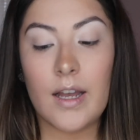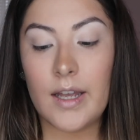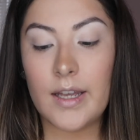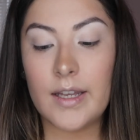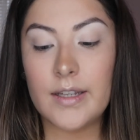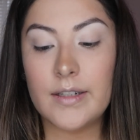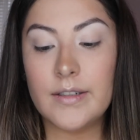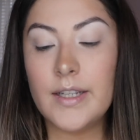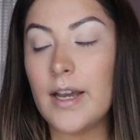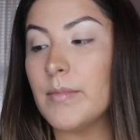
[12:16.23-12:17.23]

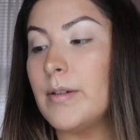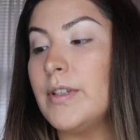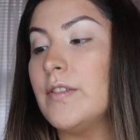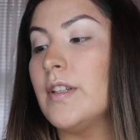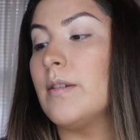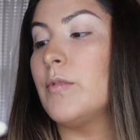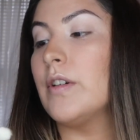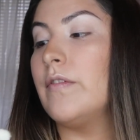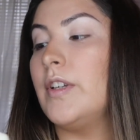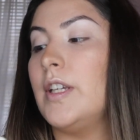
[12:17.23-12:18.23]
And yeah, I'm going to be using the
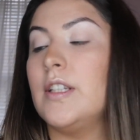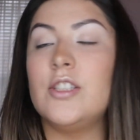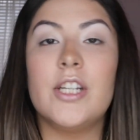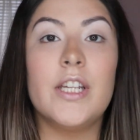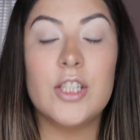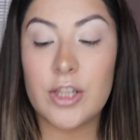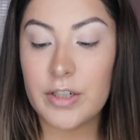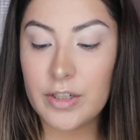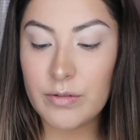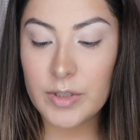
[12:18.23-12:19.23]
Morphe JH32